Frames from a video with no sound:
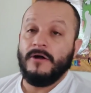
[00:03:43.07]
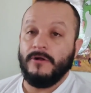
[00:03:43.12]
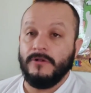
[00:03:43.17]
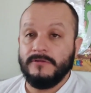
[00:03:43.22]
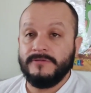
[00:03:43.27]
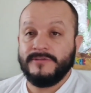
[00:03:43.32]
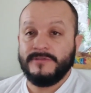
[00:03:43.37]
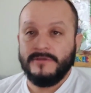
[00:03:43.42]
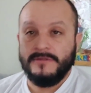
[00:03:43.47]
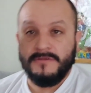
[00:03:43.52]

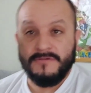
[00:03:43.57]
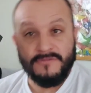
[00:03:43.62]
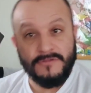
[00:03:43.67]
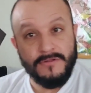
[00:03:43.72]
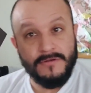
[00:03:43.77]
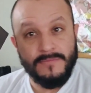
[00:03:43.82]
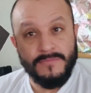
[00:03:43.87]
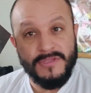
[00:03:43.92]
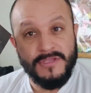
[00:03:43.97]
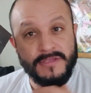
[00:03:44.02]
Also,
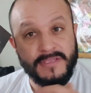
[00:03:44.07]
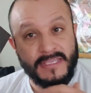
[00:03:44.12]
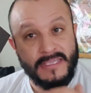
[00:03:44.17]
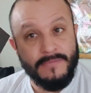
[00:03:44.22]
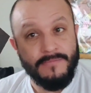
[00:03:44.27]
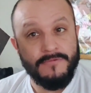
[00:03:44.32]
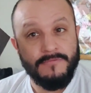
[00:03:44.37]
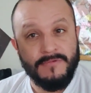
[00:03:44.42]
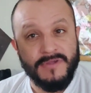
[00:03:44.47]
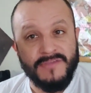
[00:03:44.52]
there's going to be a
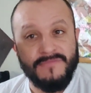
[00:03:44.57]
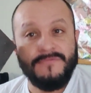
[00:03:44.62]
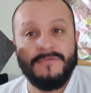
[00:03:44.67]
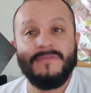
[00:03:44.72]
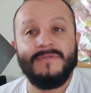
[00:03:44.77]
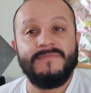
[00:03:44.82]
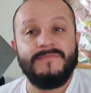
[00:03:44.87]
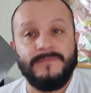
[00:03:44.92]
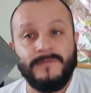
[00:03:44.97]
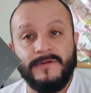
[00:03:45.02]
giveaway
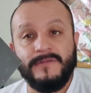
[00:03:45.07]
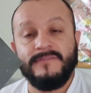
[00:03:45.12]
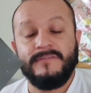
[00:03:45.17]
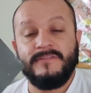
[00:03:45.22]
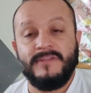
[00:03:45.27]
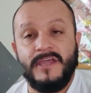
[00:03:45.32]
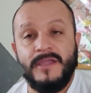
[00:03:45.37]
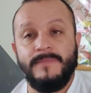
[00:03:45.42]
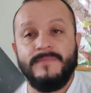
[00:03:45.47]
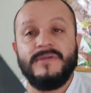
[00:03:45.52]
for the
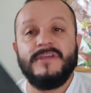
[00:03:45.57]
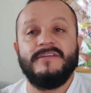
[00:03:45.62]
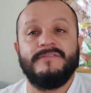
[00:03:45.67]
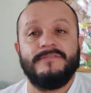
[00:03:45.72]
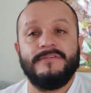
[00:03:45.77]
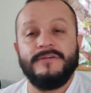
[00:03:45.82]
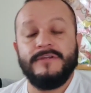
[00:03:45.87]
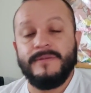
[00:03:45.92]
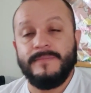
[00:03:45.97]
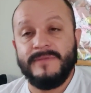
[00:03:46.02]
first time
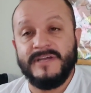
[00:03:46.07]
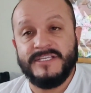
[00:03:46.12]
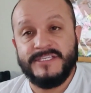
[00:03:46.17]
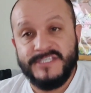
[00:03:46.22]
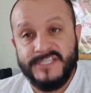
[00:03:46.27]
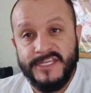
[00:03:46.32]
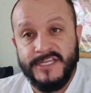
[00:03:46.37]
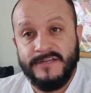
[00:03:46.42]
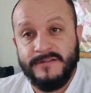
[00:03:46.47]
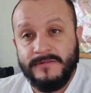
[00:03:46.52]
ever in my
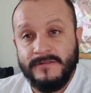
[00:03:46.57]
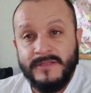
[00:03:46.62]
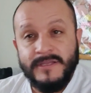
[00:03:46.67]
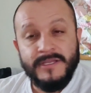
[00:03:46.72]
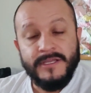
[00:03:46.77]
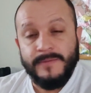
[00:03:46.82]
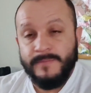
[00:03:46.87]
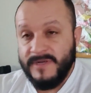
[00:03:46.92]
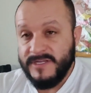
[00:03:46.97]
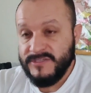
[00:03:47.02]

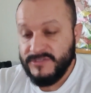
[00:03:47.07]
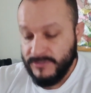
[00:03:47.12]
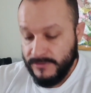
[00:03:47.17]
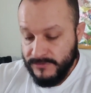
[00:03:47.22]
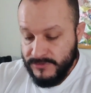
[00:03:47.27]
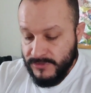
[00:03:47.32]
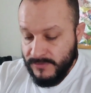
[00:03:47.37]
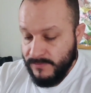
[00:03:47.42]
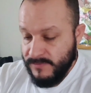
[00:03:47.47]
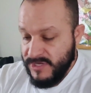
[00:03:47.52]
channel, my
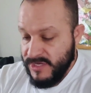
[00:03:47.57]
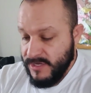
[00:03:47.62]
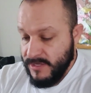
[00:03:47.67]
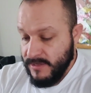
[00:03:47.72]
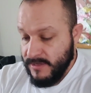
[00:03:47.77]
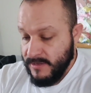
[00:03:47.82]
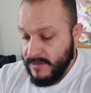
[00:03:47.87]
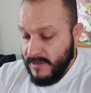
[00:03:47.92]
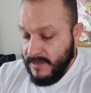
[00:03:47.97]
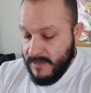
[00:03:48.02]
social
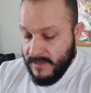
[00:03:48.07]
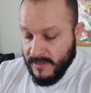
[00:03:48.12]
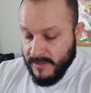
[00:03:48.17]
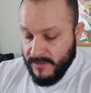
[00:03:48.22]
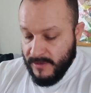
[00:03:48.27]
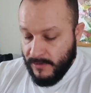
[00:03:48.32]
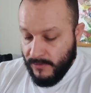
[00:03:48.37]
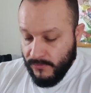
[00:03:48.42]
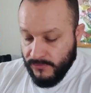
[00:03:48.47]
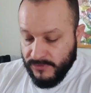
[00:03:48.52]
media,
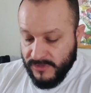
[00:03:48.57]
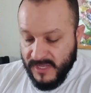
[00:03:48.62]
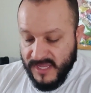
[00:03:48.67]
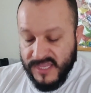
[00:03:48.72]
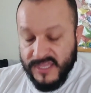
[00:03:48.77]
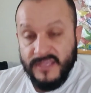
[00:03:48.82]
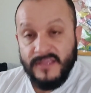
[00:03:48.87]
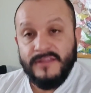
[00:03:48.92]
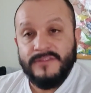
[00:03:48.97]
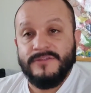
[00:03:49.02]
the whole
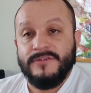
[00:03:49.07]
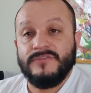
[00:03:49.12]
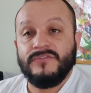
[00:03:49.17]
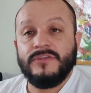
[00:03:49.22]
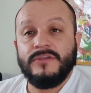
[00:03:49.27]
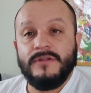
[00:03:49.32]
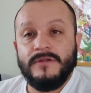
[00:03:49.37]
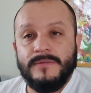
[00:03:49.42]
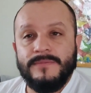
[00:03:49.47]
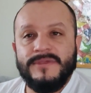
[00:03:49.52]
thing.
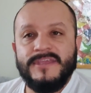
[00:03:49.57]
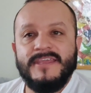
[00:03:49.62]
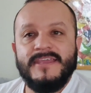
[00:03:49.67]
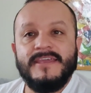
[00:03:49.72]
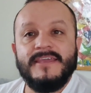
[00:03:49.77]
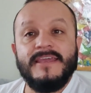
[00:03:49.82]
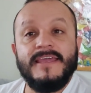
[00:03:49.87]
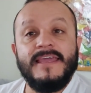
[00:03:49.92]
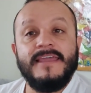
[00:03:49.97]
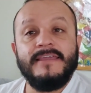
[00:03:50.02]
There's going to
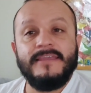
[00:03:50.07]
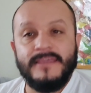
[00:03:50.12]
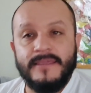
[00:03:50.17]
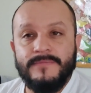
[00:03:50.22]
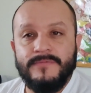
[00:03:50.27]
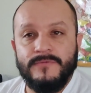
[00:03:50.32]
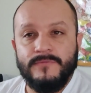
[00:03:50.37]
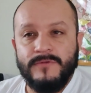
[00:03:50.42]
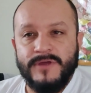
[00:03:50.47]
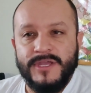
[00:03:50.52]
be a
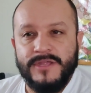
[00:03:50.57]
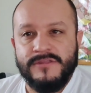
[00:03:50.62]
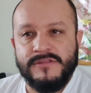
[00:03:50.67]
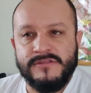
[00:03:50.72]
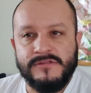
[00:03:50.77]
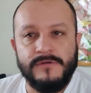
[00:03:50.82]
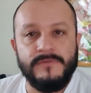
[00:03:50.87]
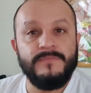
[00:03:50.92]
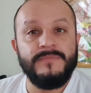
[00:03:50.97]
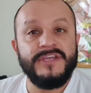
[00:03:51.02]
giveaway.
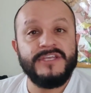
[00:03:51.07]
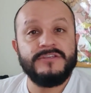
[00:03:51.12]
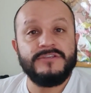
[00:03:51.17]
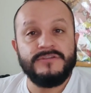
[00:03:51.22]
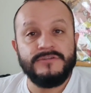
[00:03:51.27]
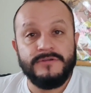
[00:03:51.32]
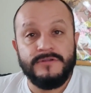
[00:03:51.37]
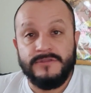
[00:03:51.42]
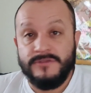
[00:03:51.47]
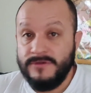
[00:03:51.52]
So make
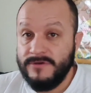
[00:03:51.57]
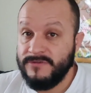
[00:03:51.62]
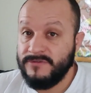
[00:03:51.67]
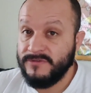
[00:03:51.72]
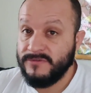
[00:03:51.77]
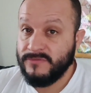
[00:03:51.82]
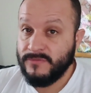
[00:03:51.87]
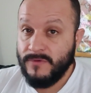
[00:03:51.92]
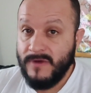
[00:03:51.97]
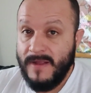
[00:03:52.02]
sure you're
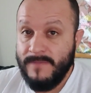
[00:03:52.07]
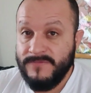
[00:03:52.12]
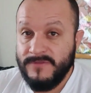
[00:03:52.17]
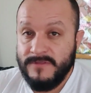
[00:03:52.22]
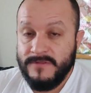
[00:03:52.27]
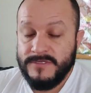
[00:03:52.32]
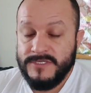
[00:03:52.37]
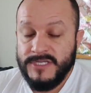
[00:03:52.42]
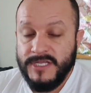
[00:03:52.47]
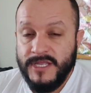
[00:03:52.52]

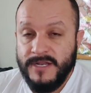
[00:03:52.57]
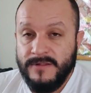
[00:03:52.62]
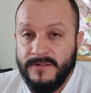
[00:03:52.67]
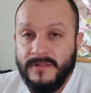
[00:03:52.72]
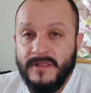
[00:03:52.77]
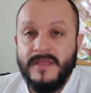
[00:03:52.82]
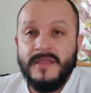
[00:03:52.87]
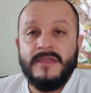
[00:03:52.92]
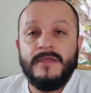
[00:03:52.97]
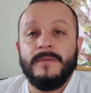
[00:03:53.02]
subscribed to the
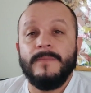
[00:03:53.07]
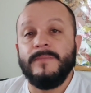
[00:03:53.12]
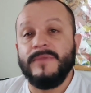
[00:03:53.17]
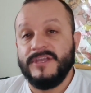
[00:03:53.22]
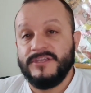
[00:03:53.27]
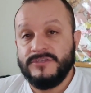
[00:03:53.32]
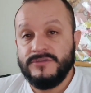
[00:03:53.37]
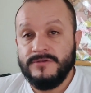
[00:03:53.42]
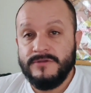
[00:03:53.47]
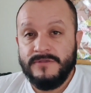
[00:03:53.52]
channel.
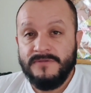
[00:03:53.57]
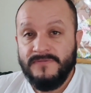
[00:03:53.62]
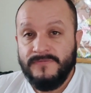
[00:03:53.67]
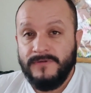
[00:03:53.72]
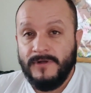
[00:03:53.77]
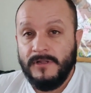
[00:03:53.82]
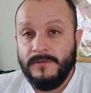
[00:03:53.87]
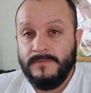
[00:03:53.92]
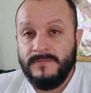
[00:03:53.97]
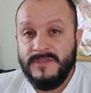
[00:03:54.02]
Make sure you
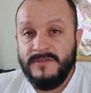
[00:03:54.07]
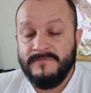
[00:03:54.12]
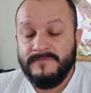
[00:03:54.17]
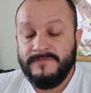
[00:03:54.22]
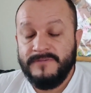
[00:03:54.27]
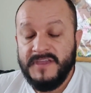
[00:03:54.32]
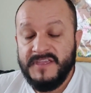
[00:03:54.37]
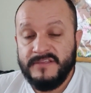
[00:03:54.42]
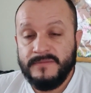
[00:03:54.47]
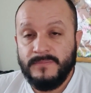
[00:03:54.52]
follow me
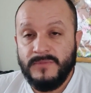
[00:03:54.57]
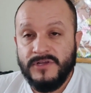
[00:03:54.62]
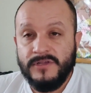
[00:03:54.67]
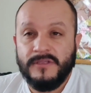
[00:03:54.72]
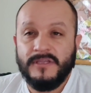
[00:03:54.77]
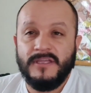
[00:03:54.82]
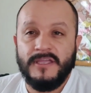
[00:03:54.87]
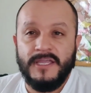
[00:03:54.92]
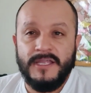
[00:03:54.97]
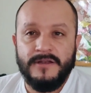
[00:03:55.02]
on
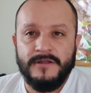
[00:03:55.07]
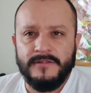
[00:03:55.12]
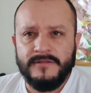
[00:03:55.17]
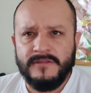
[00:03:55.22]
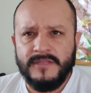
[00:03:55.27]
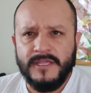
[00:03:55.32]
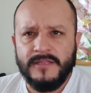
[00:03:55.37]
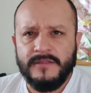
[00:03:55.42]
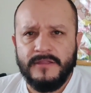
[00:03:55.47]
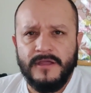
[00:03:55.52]
Facebook and
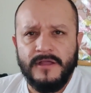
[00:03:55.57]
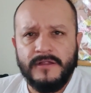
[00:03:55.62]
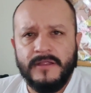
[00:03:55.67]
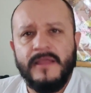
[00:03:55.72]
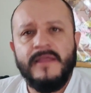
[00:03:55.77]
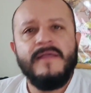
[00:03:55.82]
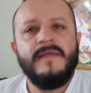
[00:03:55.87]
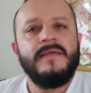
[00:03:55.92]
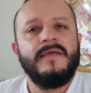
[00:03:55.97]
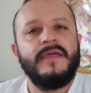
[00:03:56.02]
on
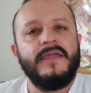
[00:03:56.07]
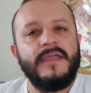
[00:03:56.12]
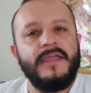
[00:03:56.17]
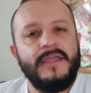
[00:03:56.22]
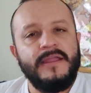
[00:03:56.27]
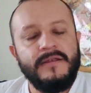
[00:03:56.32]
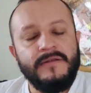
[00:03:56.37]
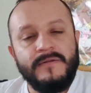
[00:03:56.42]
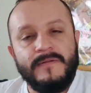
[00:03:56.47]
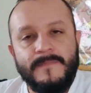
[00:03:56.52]
TikTok.
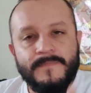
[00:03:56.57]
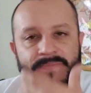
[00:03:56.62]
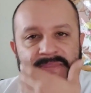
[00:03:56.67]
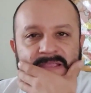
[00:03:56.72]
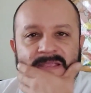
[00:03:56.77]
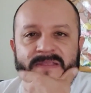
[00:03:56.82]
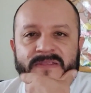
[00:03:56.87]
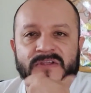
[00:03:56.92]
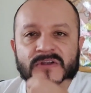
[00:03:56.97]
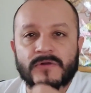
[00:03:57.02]
And,
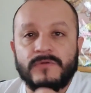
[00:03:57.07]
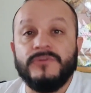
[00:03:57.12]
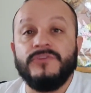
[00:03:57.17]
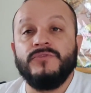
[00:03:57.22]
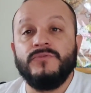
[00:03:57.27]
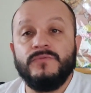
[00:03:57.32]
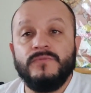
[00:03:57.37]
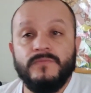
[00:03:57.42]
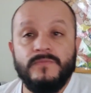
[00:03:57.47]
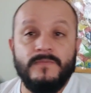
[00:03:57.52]
you know,
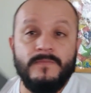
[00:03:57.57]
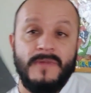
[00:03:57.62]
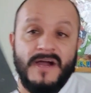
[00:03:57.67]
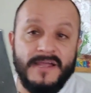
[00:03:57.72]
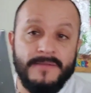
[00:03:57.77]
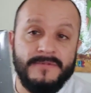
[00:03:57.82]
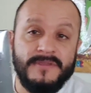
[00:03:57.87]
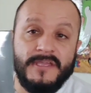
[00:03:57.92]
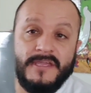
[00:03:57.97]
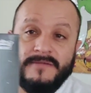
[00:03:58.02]
you
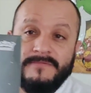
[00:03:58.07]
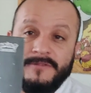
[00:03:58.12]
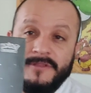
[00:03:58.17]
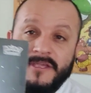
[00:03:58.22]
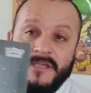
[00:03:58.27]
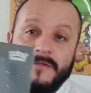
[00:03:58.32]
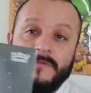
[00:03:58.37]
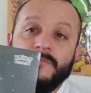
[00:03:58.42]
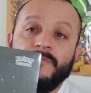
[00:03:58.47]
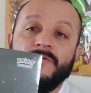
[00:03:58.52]
might be
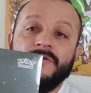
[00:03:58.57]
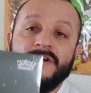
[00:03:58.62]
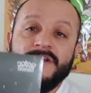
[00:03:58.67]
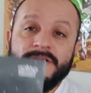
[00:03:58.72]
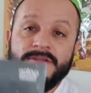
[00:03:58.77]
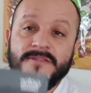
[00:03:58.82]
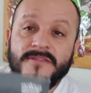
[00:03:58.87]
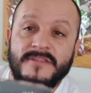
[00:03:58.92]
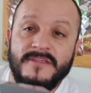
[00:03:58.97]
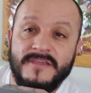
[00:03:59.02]
able to get
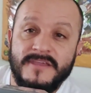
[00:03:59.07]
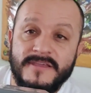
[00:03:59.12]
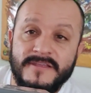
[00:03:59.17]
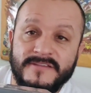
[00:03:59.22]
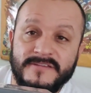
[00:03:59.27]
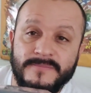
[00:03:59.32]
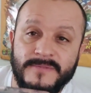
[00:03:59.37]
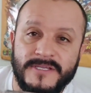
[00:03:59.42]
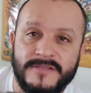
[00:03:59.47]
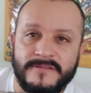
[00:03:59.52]
one of
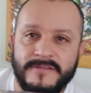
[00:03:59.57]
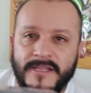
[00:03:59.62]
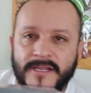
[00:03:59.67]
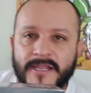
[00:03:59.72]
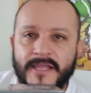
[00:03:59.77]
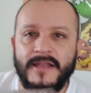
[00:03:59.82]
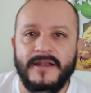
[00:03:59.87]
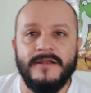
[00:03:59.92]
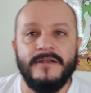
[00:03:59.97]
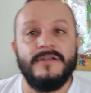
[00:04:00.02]
this because I
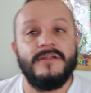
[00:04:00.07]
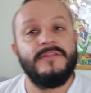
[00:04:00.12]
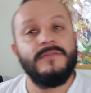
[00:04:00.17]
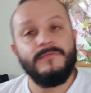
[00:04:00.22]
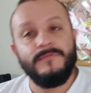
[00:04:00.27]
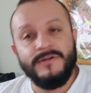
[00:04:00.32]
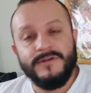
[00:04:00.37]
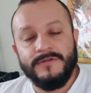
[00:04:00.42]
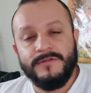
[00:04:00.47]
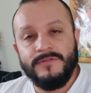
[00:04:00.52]
got
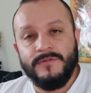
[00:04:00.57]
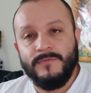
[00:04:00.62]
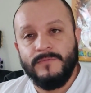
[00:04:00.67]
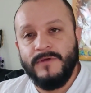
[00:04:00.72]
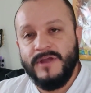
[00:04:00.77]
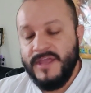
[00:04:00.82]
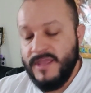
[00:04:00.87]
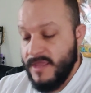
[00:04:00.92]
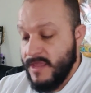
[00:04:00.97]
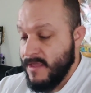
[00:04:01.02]
another one on the
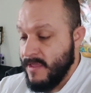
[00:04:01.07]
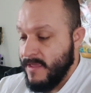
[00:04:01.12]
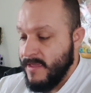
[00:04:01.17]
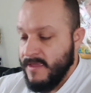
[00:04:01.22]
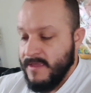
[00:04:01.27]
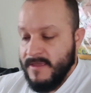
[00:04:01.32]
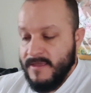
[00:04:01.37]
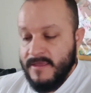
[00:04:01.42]
way.